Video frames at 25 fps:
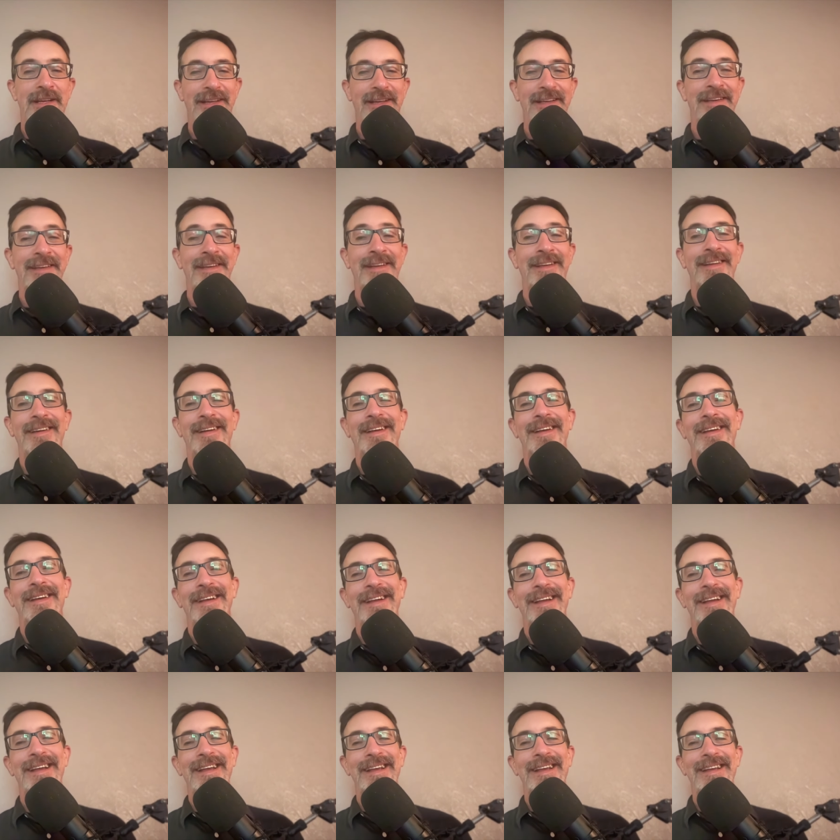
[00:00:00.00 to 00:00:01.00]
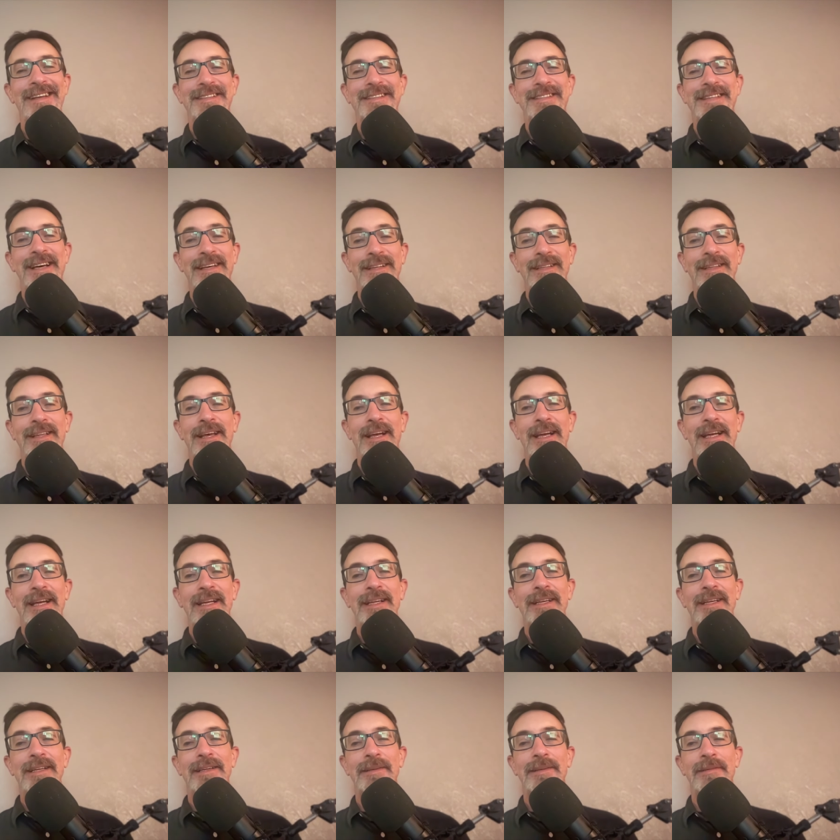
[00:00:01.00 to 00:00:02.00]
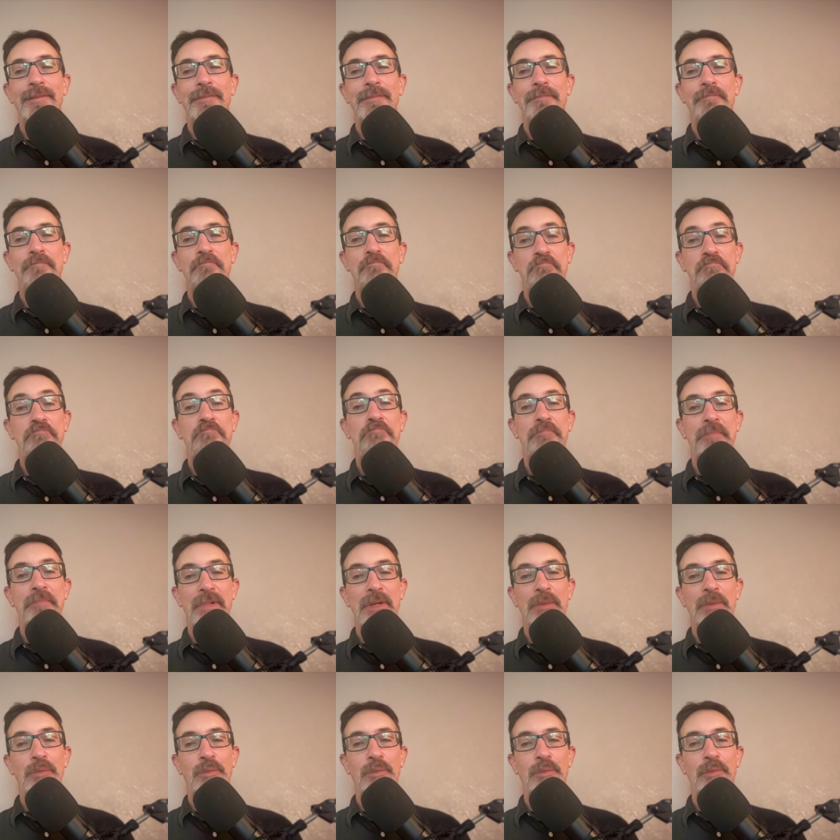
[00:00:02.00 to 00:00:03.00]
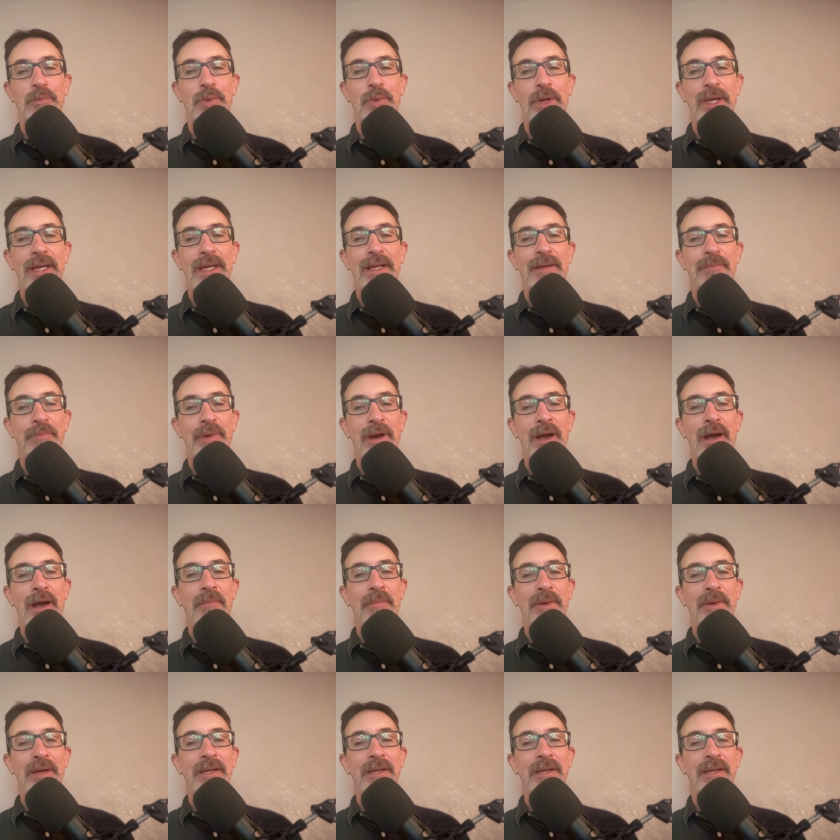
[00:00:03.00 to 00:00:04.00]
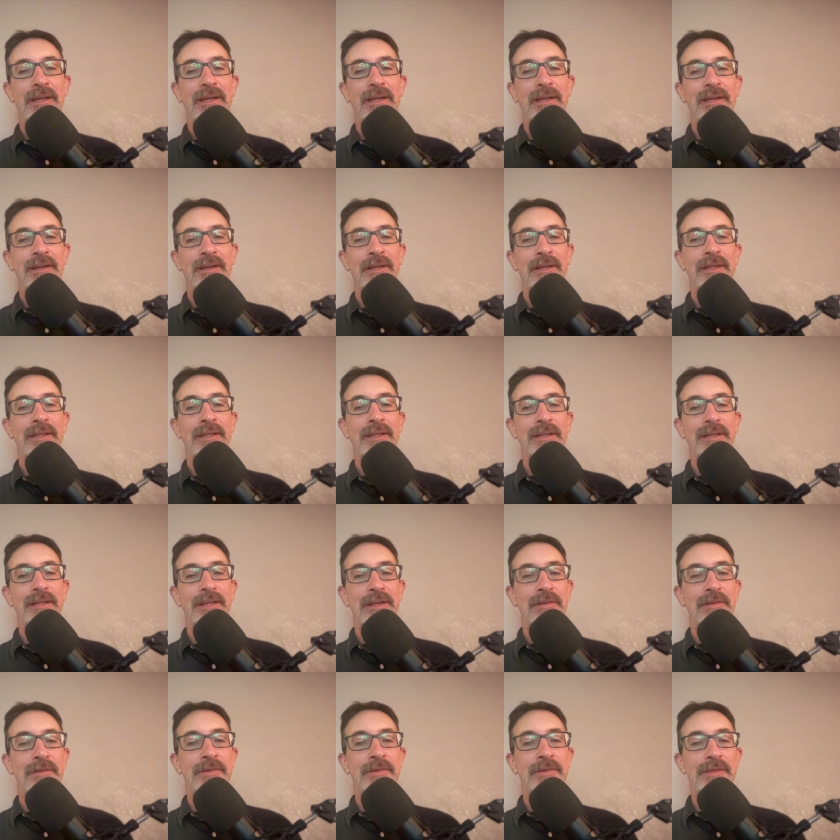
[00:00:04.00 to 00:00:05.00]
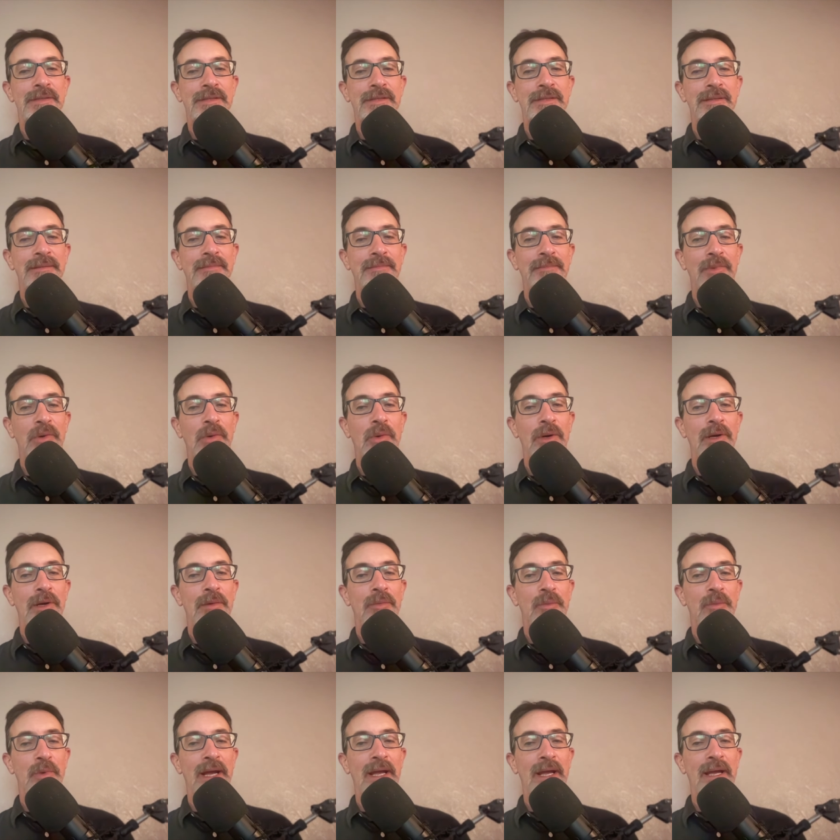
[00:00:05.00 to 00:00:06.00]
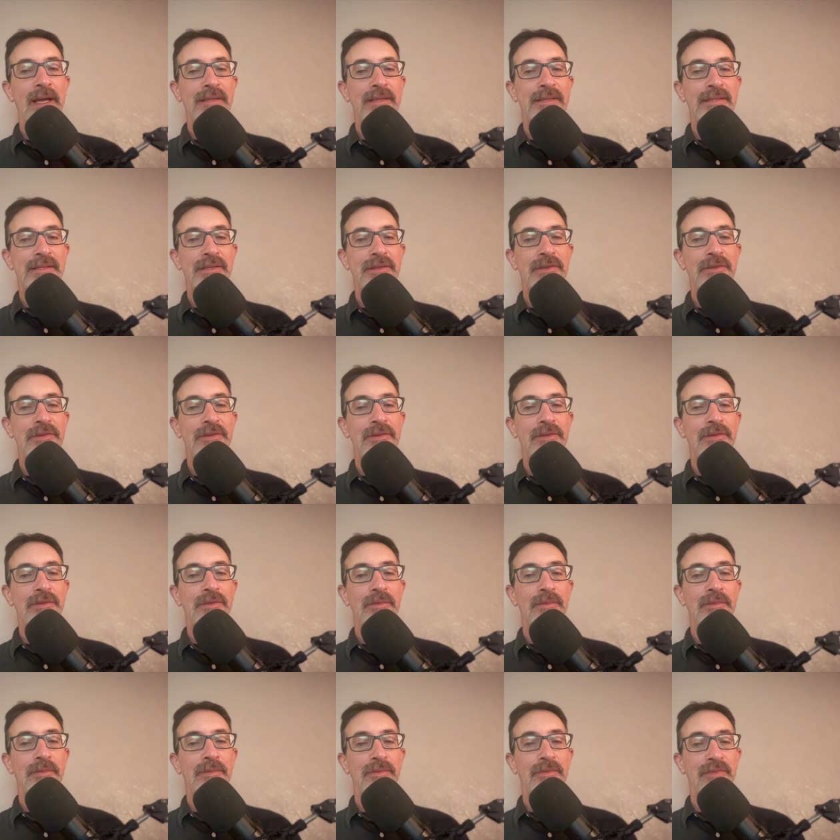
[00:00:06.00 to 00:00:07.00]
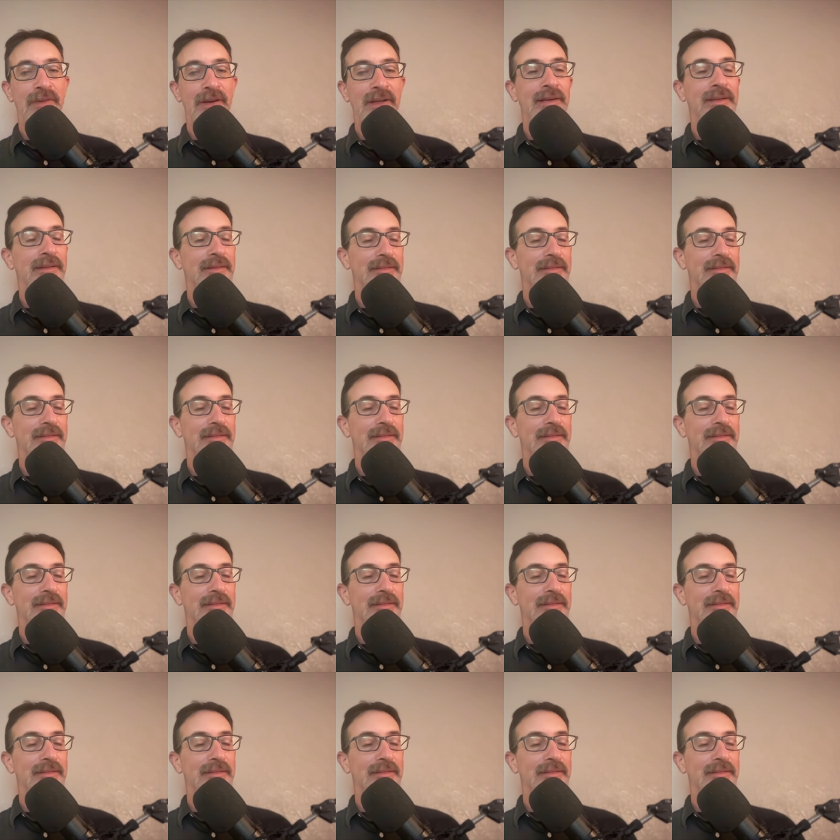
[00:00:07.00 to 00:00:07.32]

in is that like we probably could use some more ways to fund